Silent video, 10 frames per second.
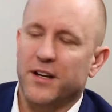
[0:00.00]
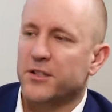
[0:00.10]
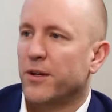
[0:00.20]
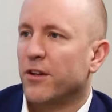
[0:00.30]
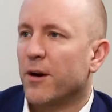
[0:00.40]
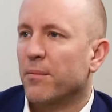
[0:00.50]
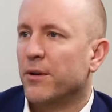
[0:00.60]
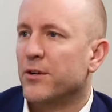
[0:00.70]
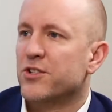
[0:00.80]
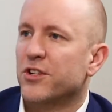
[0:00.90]
takes away the
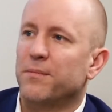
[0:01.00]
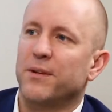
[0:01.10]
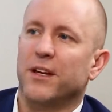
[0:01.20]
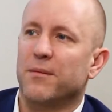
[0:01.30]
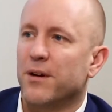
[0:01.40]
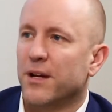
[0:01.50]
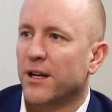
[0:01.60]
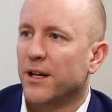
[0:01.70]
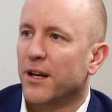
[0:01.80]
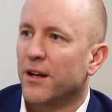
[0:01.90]
operatorship. They get
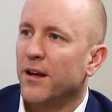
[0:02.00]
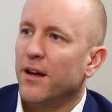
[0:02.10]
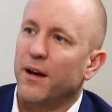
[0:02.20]
money in.